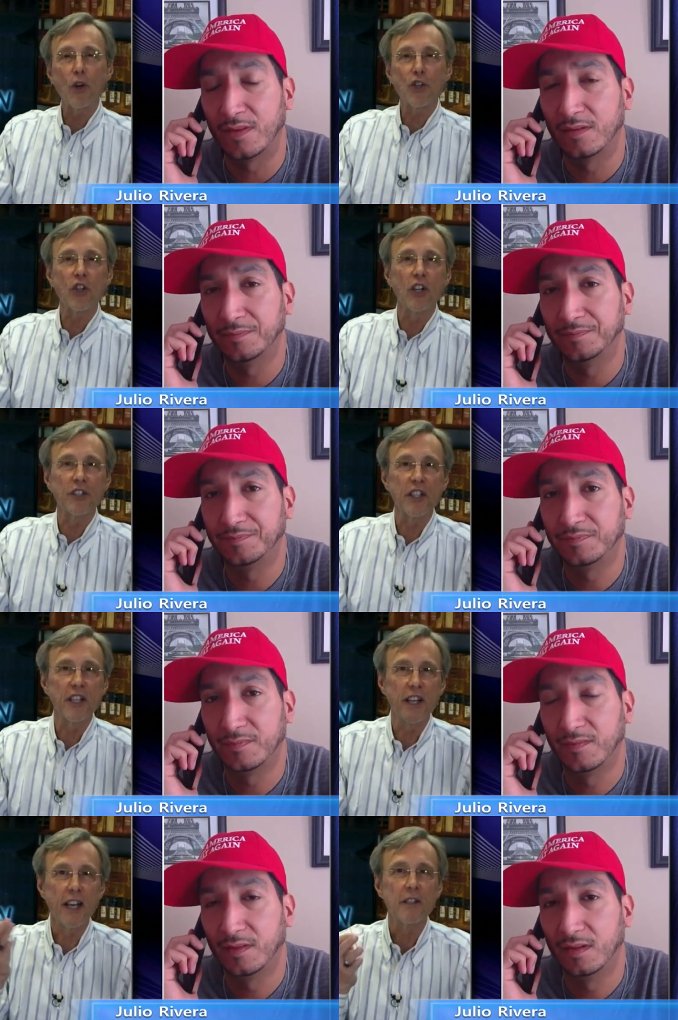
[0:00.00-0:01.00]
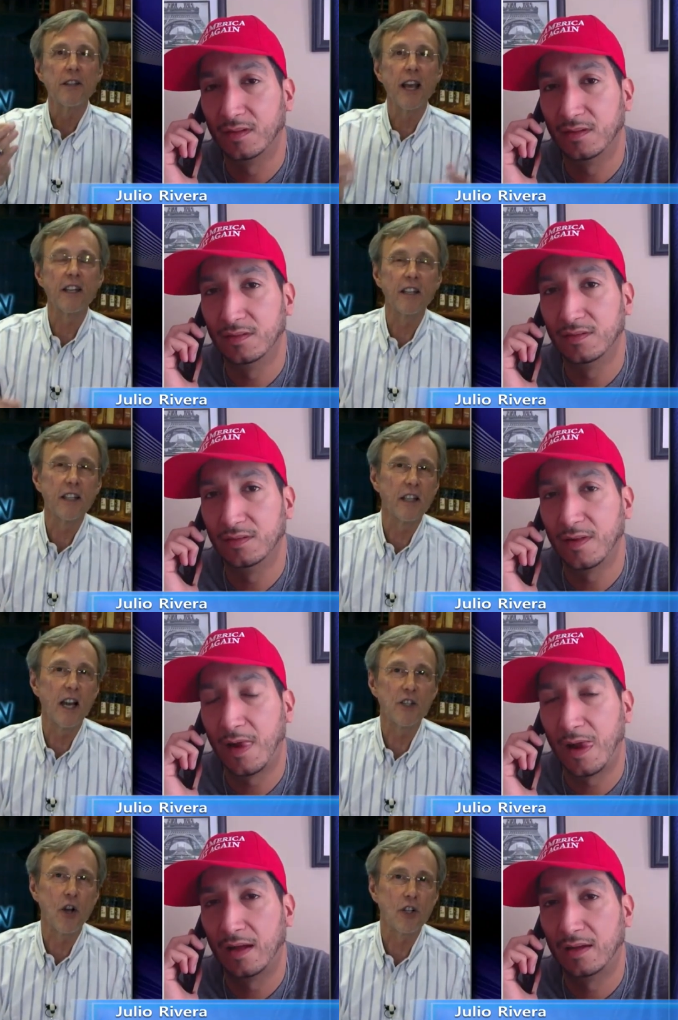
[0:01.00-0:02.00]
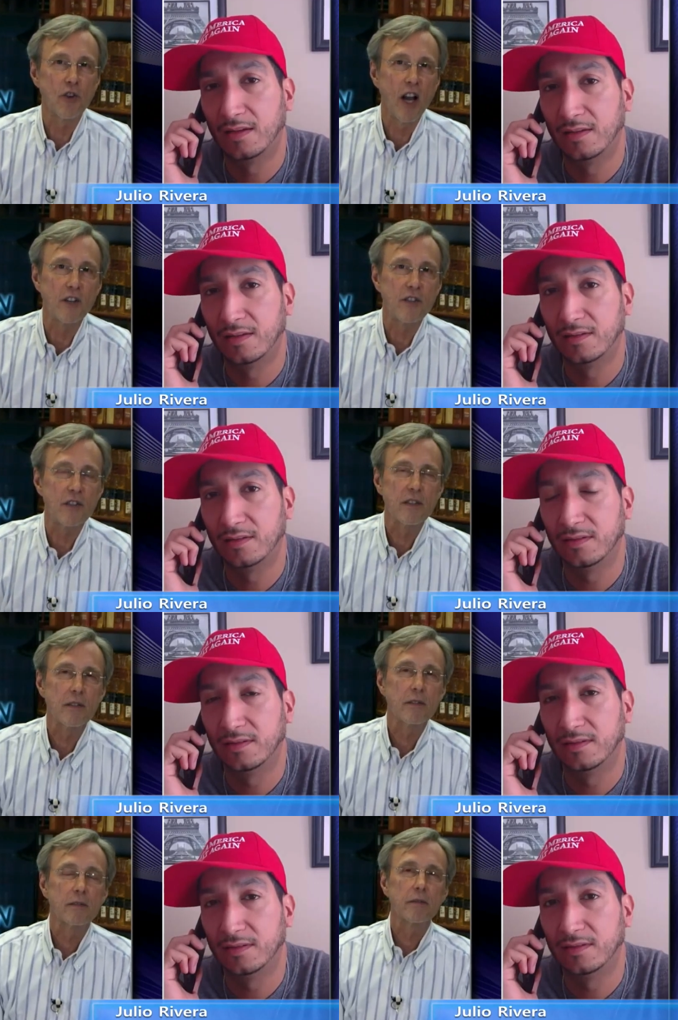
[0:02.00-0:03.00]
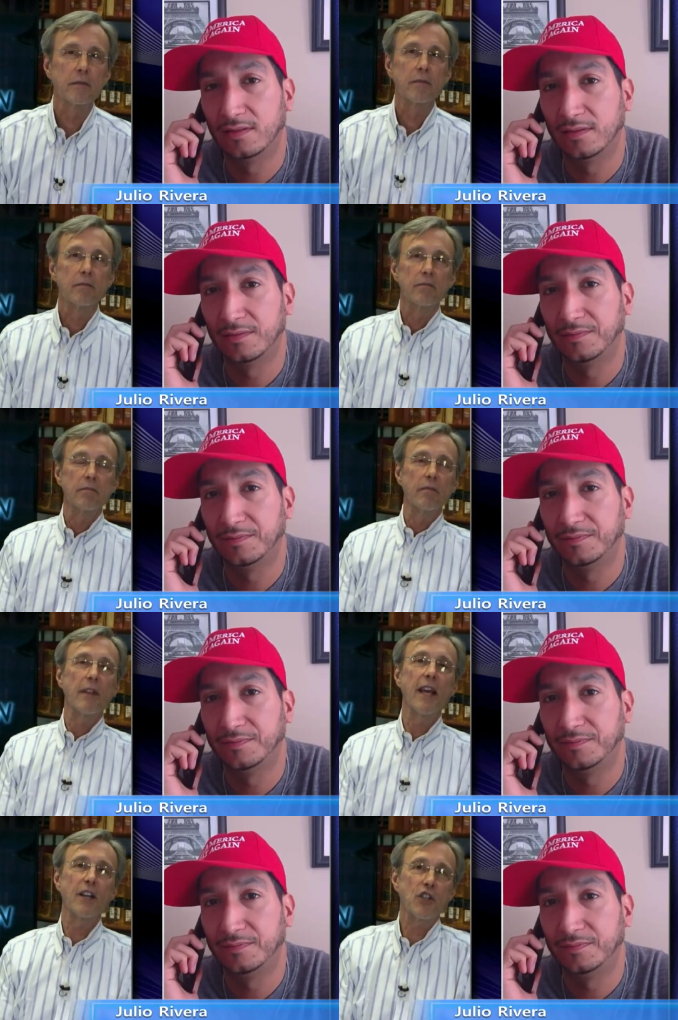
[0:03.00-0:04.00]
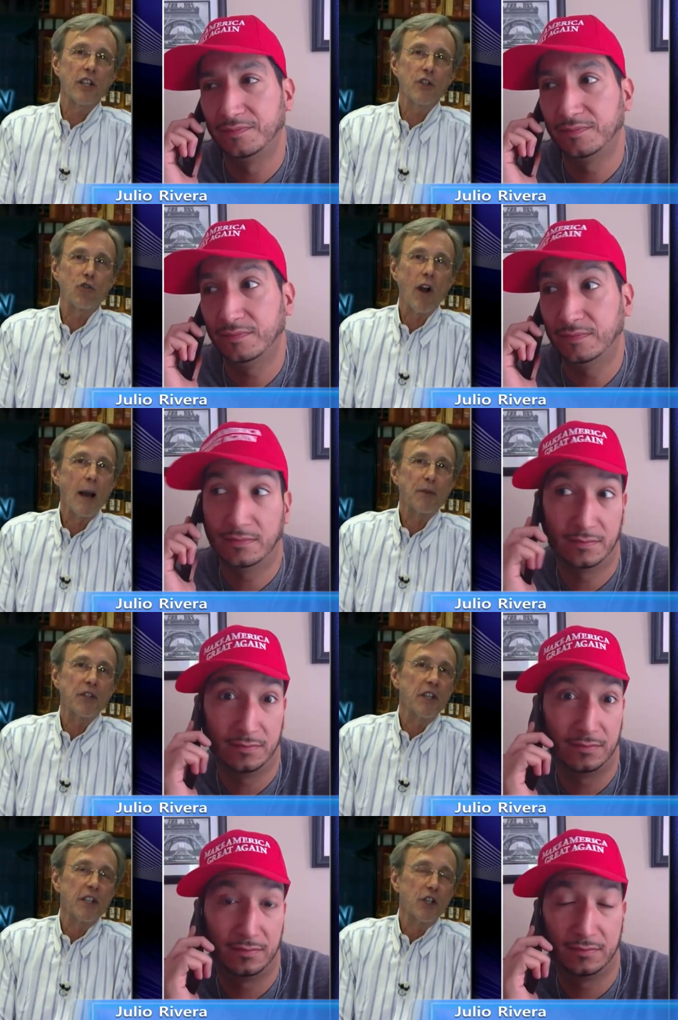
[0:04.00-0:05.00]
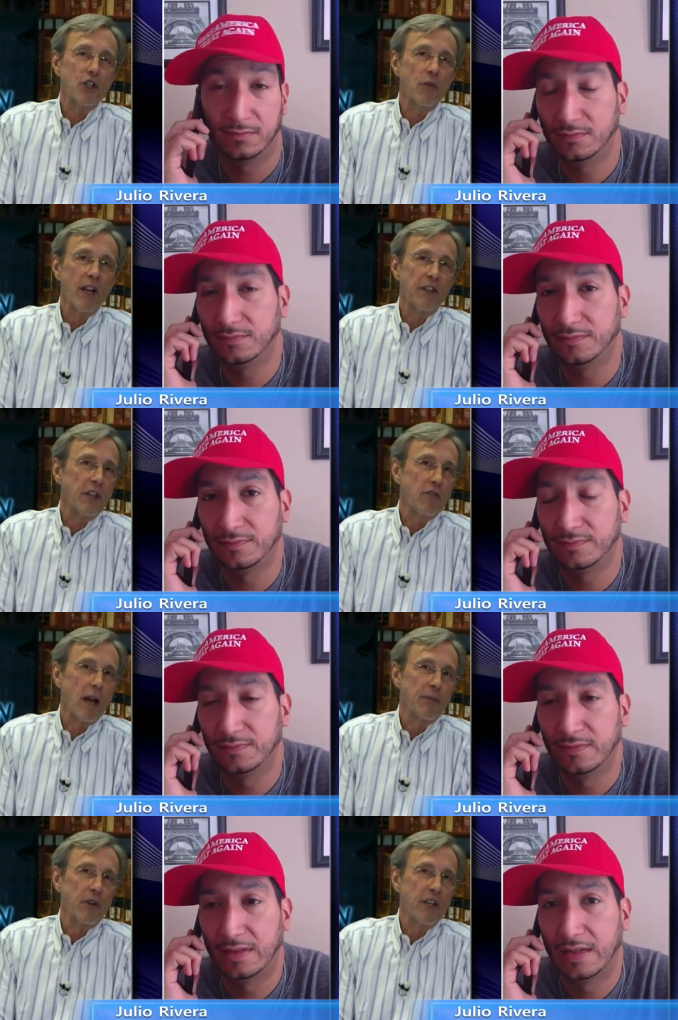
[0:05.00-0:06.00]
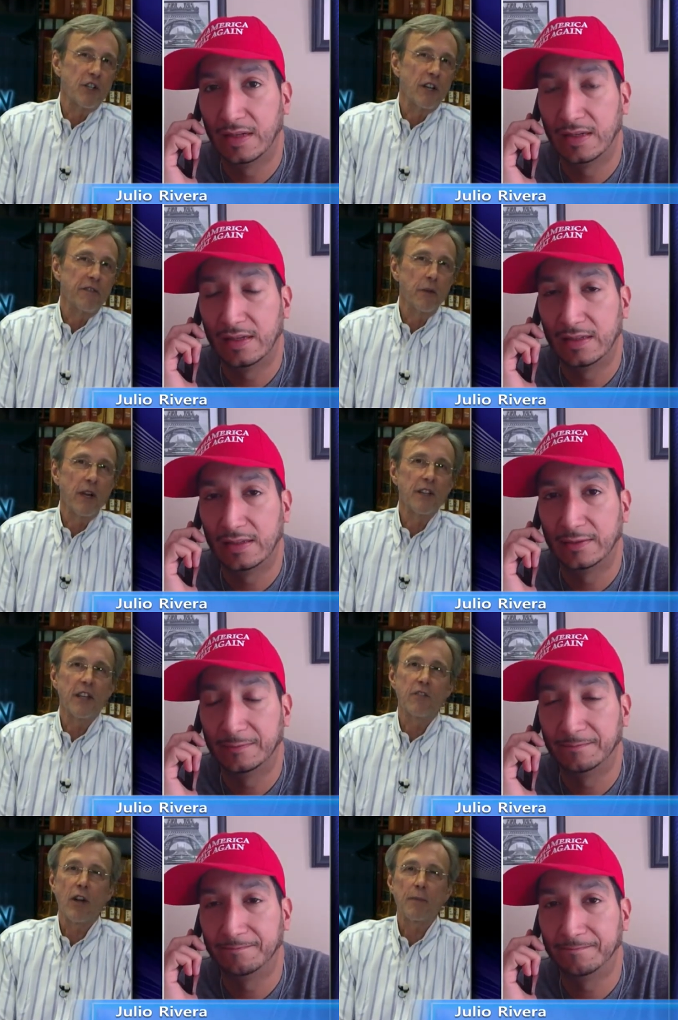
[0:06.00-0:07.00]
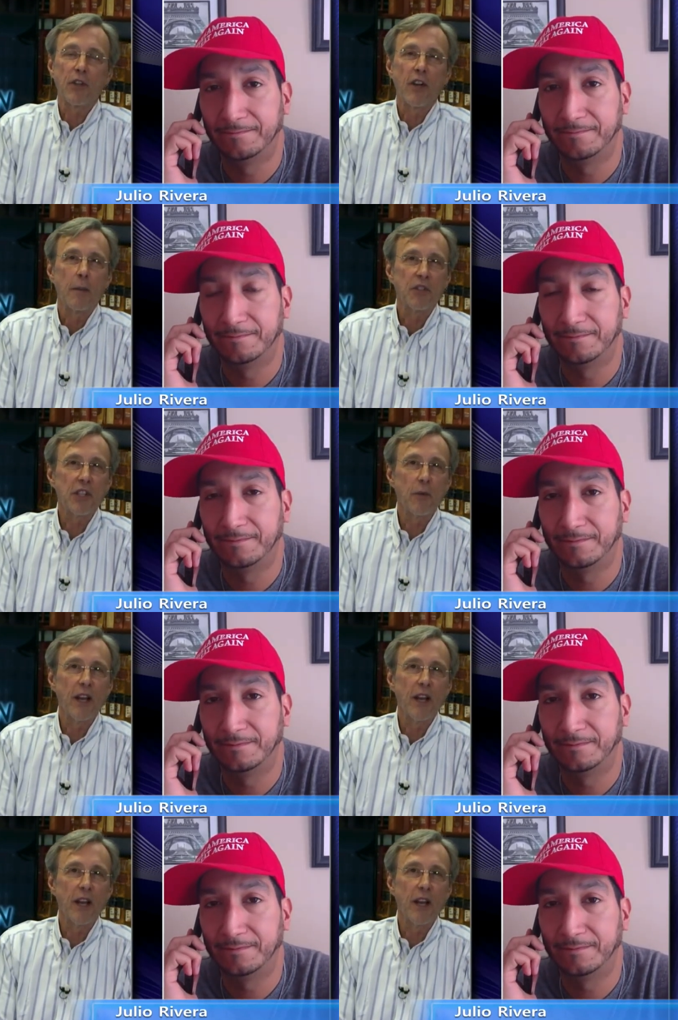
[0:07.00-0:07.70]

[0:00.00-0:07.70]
Speaker 1: Portugal did and legalize all drugs? They actually dropped the addiction rate. They dropped their HIV rate. They dropped their Hep C